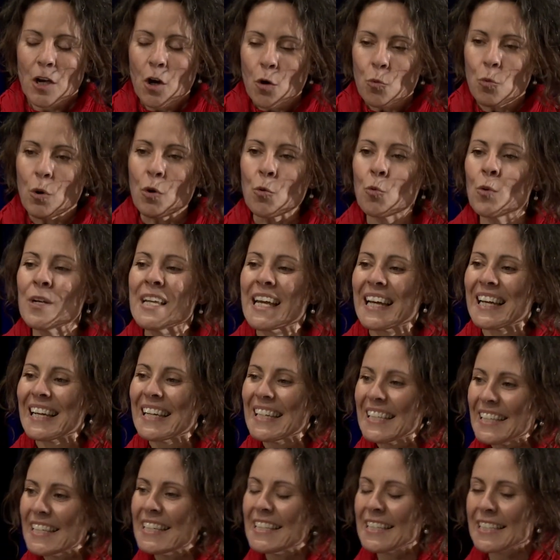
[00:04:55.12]
When we are
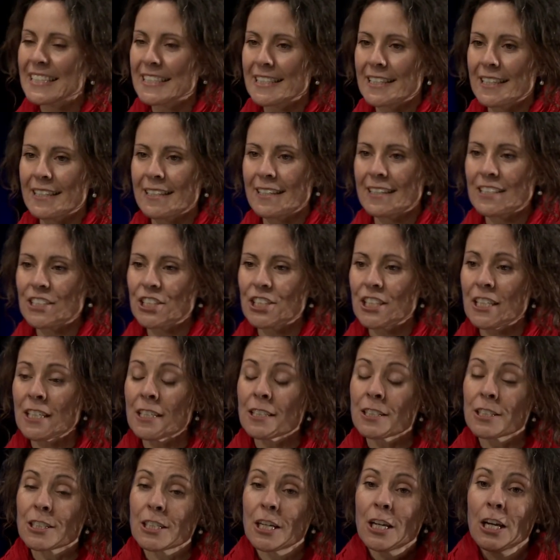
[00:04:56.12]
leading external
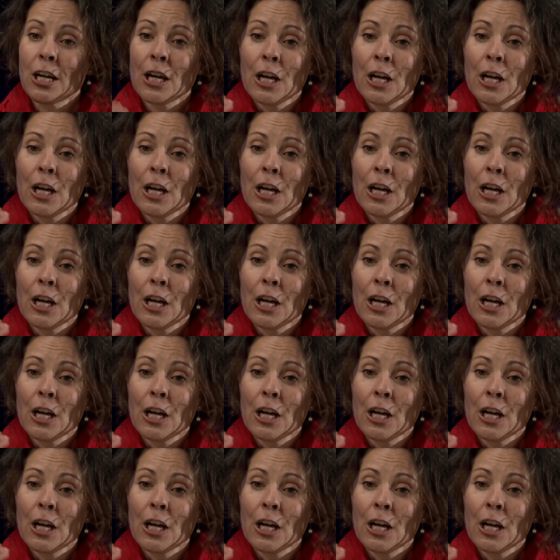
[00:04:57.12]
change,